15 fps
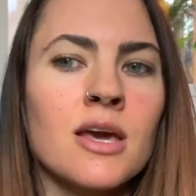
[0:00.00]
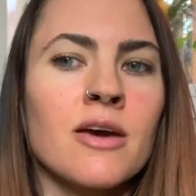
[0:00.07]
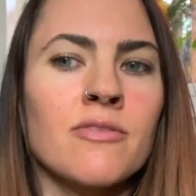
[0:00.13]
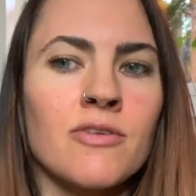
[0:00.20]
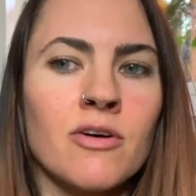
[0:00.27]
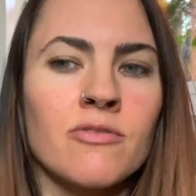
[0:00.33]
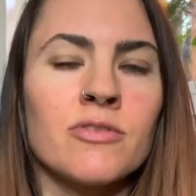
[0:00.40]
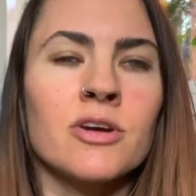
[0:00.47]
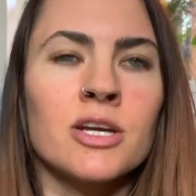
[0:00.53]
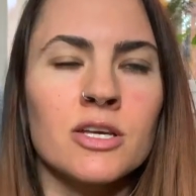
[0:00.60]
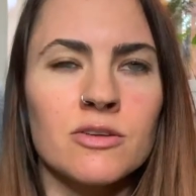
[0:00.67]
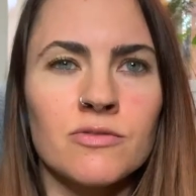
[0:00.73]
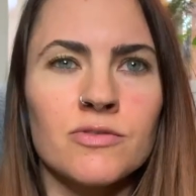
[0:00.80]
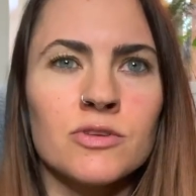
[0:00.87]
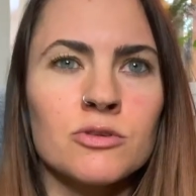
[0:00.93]
I felt very
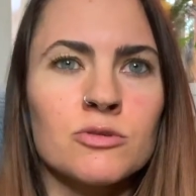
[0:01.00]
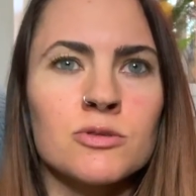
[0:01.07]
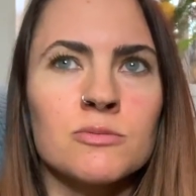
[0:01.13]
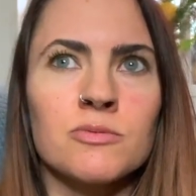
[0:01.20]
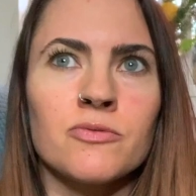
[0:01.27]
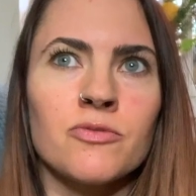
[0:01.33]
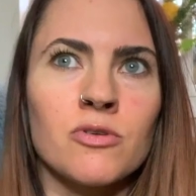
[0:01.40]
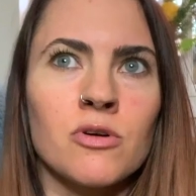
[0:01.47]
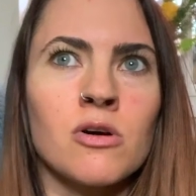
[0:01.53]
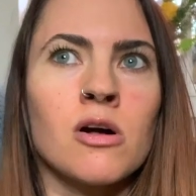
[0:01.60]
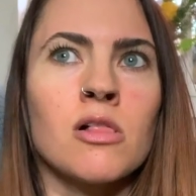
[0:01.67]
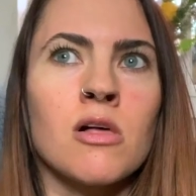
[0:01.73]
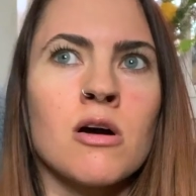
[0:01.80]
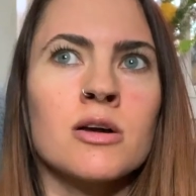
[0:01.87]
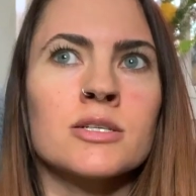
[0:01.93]
confused for a
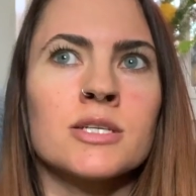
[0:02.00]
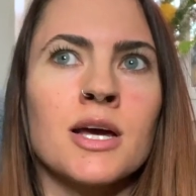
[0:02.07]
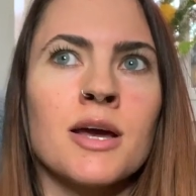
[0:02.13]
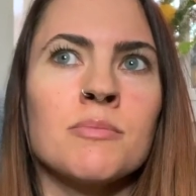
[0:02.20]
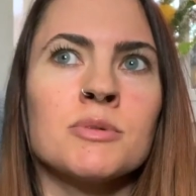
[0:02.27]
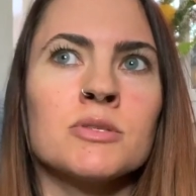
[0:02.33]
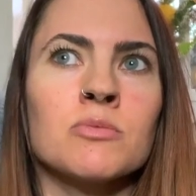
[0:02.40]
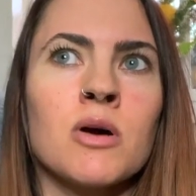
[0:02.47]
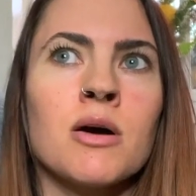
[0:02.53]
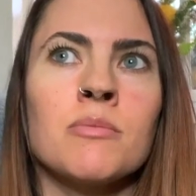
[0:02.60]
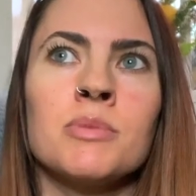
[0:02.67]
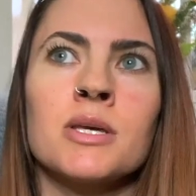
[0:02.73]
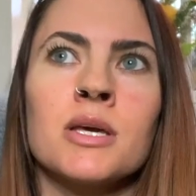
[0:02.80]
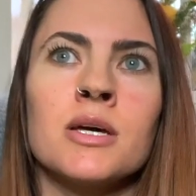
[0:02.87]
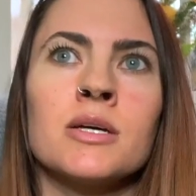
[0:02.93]
long time as well,
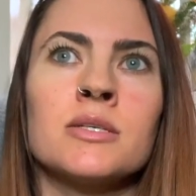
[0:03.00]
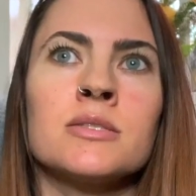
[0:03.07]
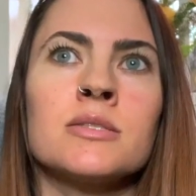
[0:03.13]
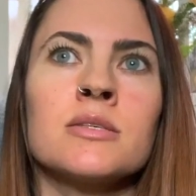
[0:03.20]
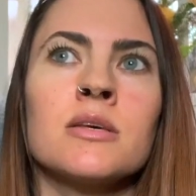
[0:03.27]
because